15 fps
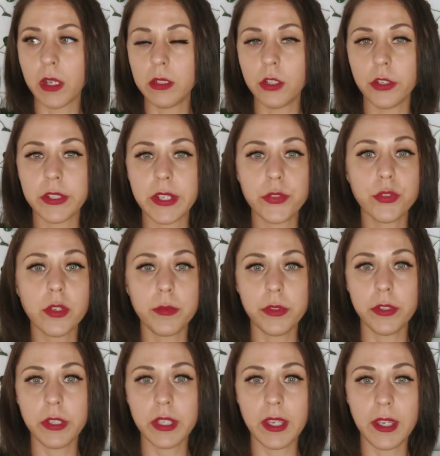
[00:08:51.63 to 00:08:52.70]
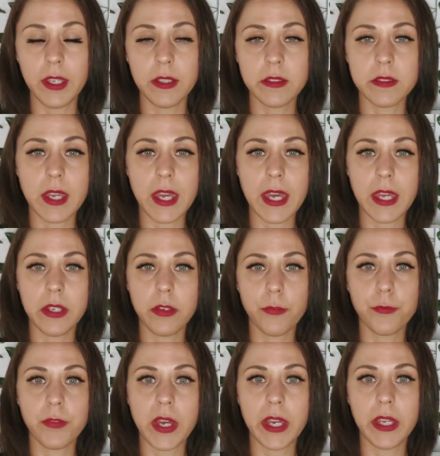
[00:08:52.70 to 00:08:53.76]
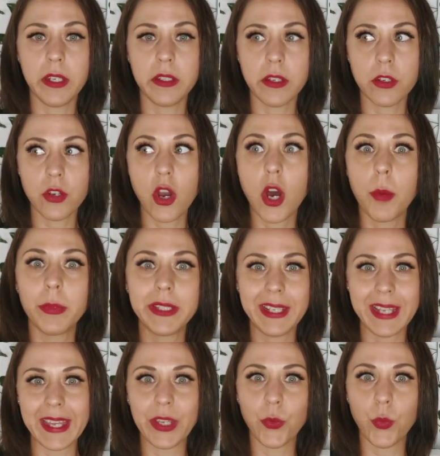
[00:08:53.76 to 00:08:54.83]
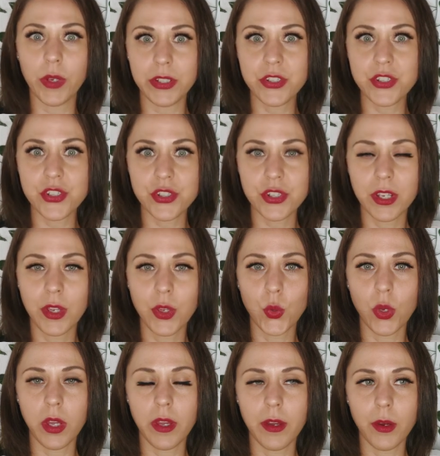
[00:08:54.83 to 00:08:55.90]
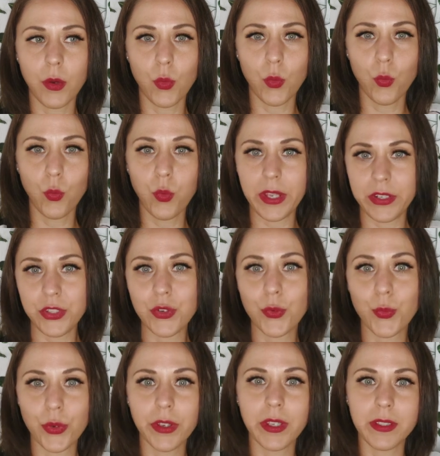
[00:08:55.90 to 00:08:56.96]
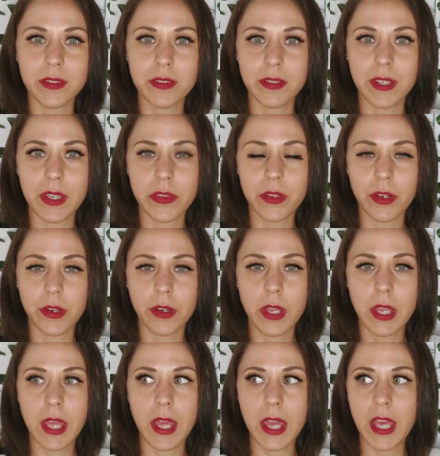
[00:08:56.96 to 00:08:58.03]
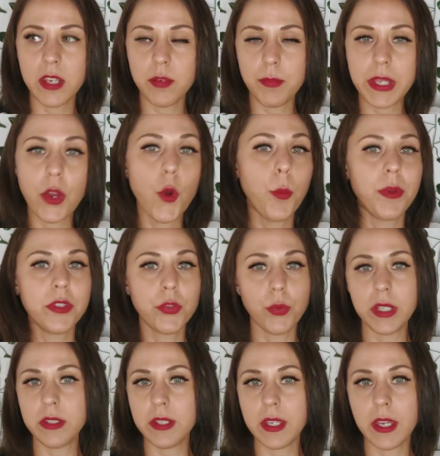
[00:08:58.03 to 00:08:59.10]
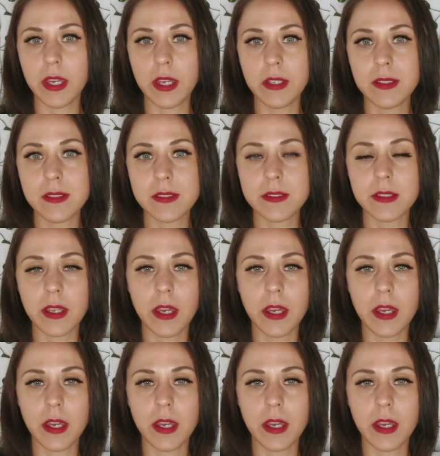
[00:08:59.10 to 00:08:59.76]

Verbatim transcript: learn how to communicate, and find a common language when you're working together, and be open to ideas,